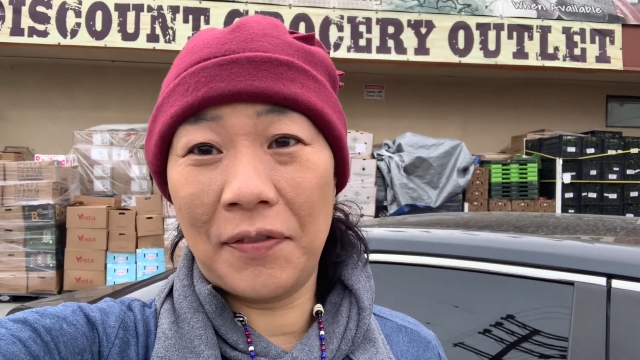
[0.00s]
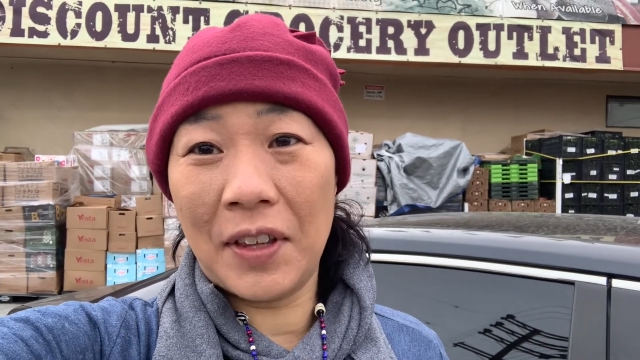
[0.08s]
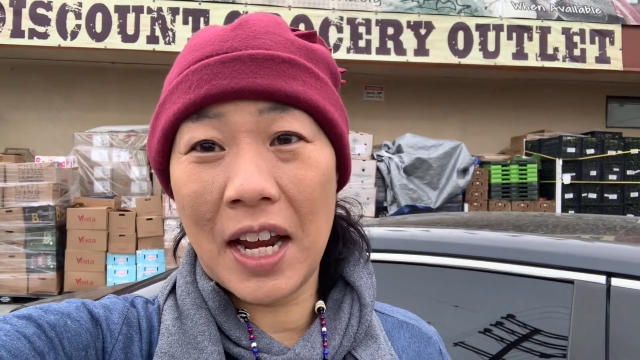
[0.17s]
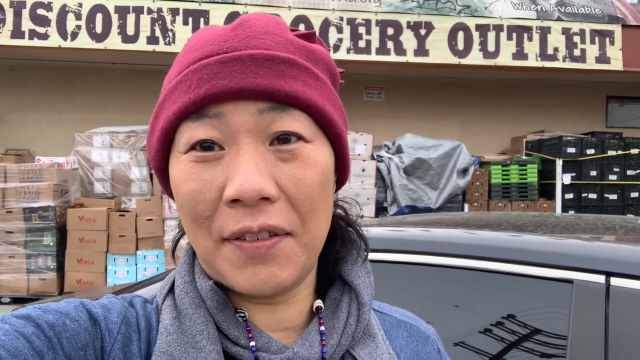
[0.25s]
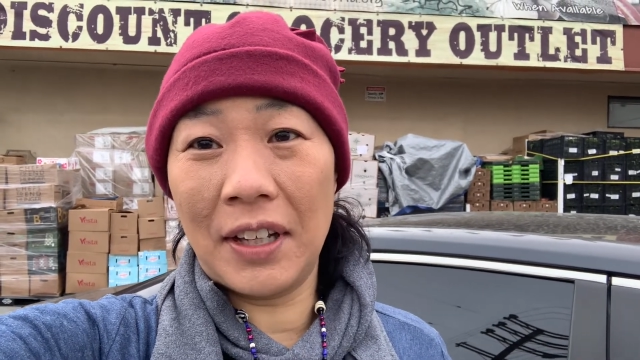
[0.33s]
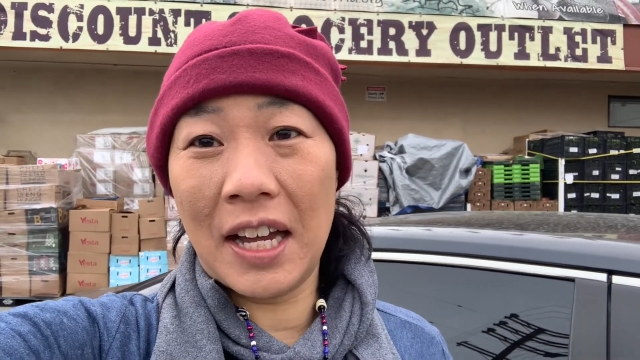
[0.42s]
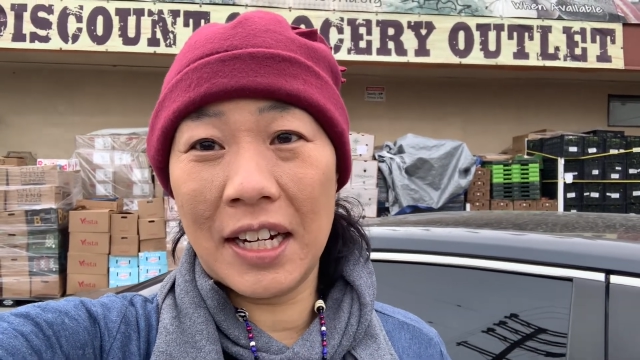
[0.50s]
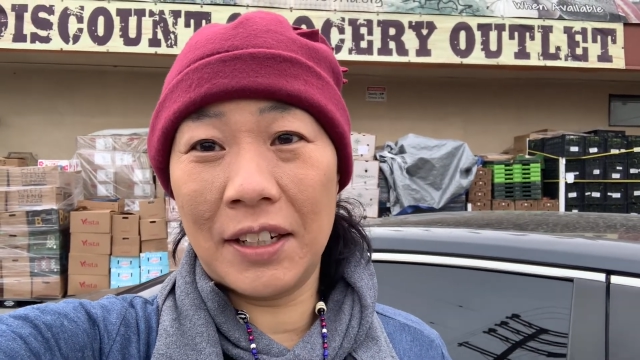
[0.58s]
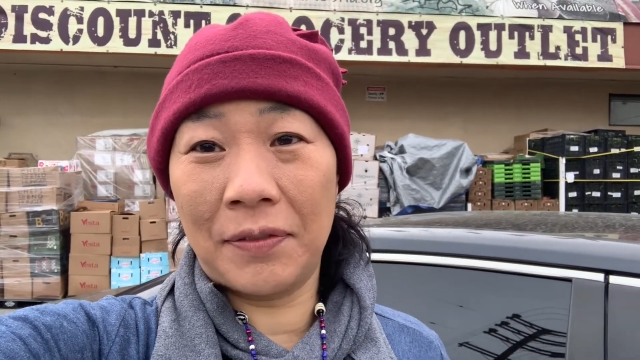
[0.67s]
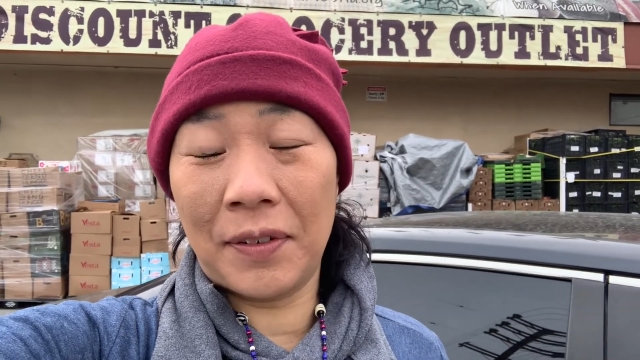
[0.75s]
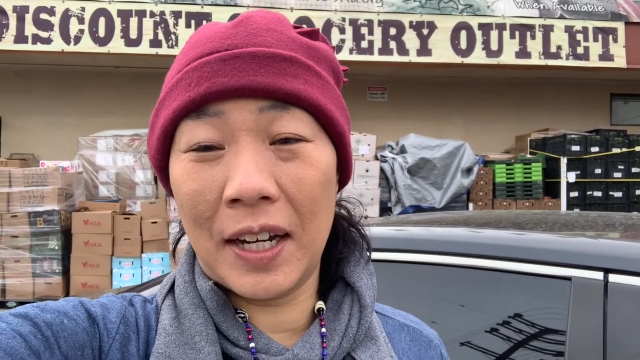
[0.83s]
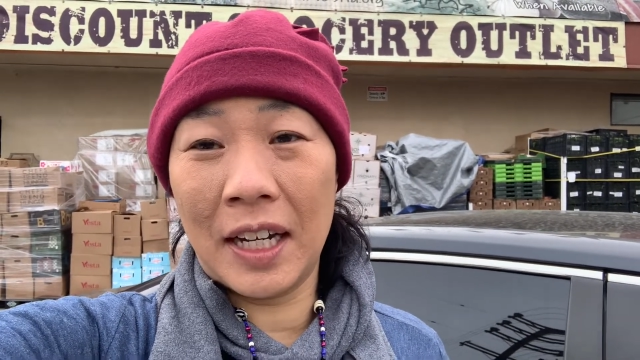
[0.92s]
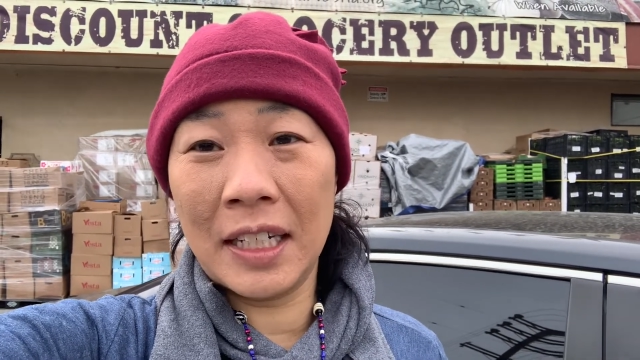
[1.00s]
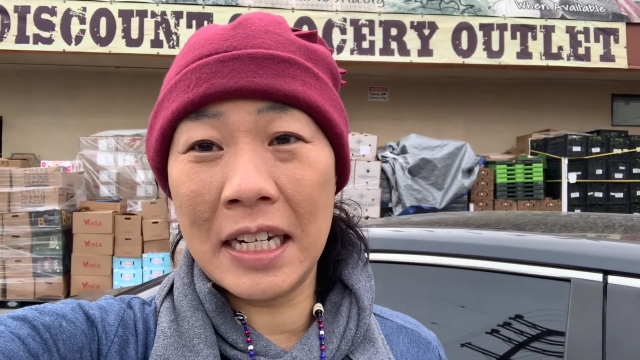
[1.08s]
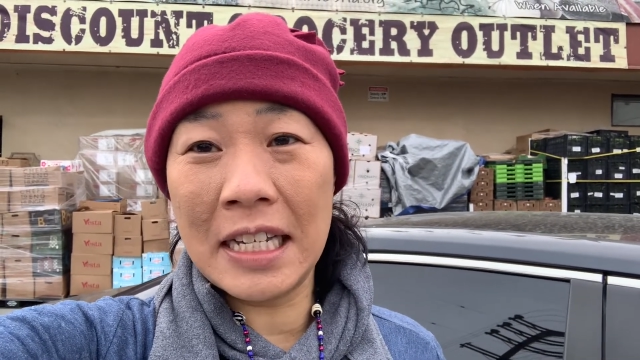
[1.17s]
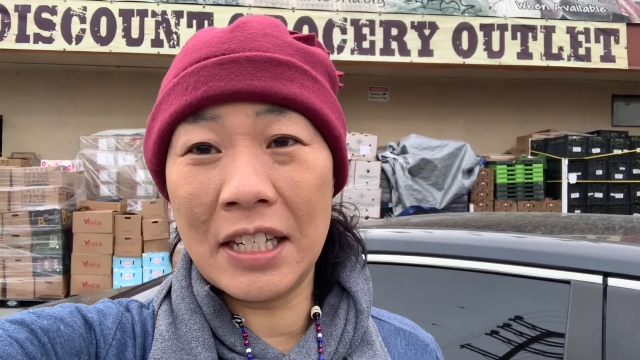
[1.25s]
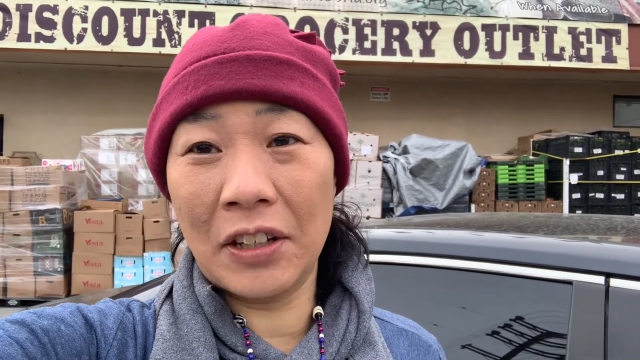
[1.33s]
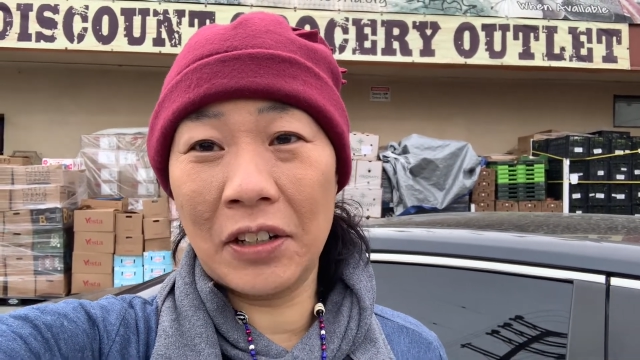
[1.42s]
They have a lot of uh,
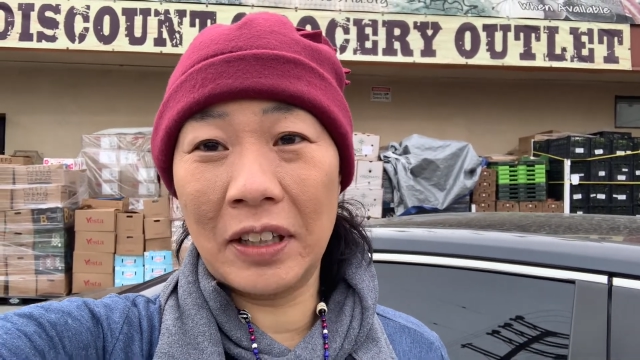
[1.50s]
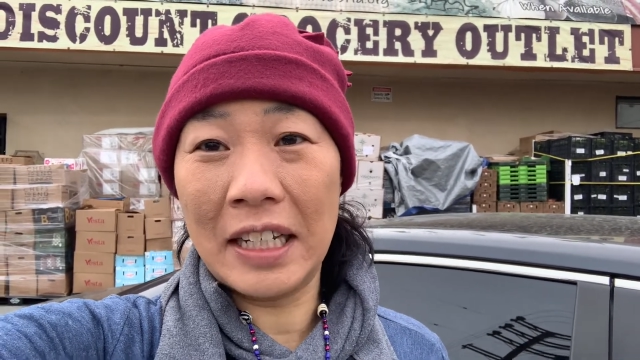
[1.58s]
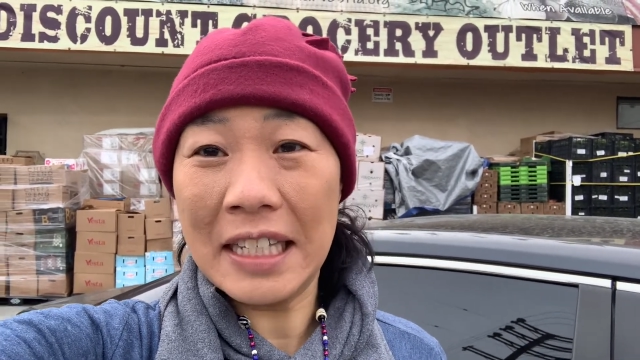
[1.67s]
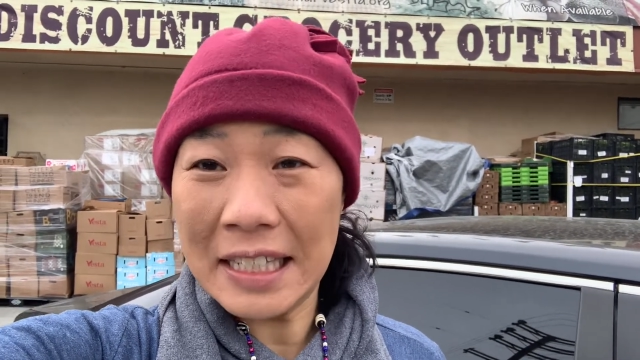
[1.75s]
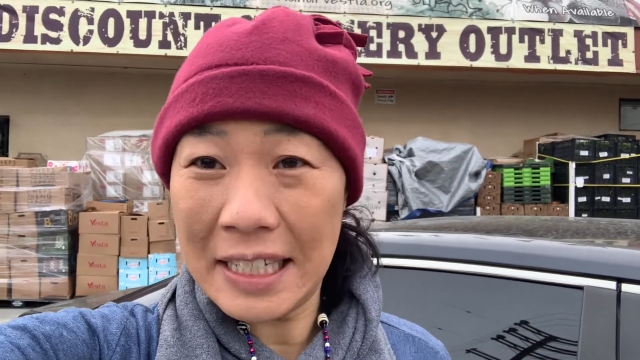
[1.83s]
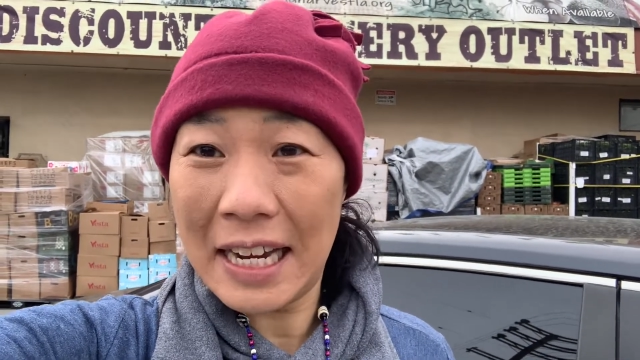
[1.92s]
needs on their list.